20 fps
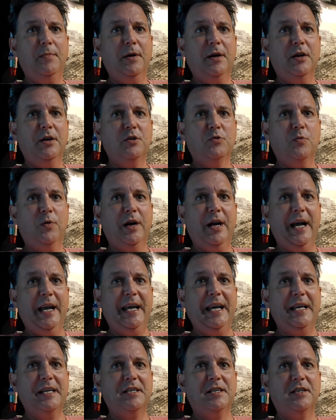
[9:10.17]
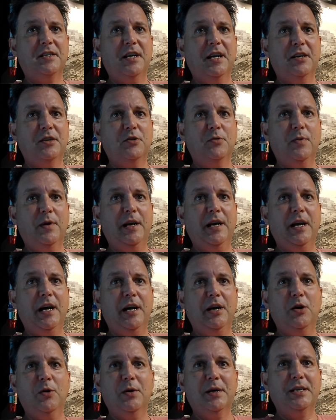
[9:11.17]
because when I get to Santorini,
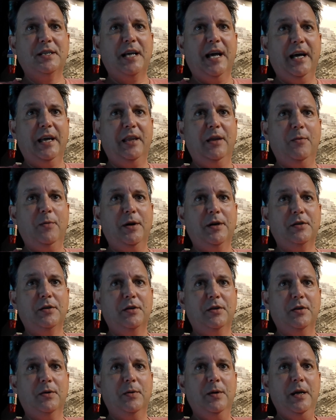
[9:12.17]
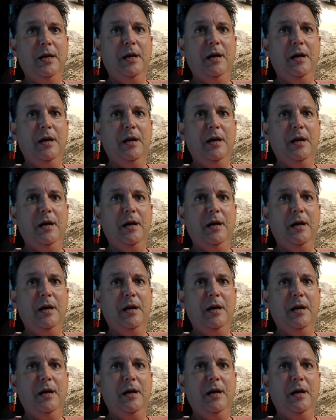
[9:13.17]
I know exactly what to do.